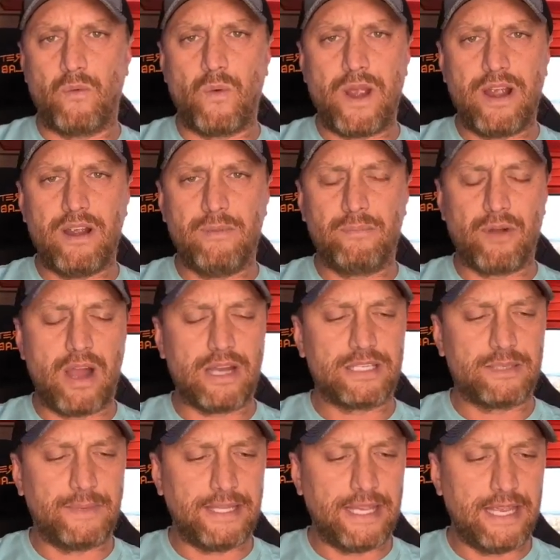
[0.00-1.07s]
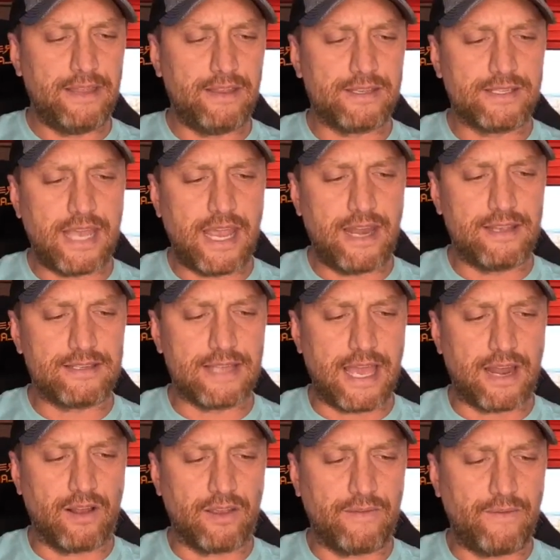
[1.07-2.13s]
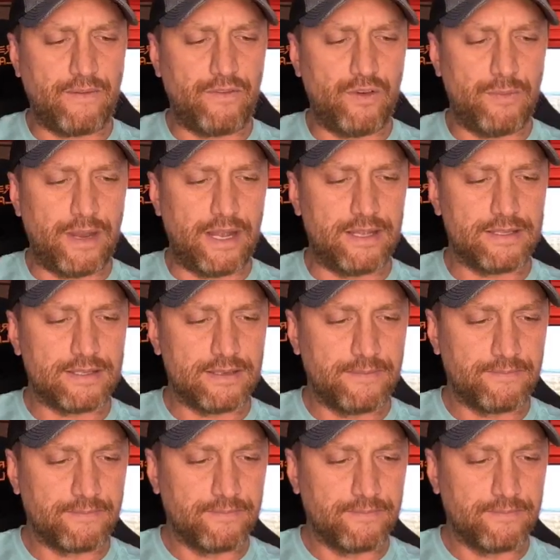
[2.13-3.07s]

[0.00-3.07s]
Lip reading: Where approximately in the state is that? I'll give you a few minutes.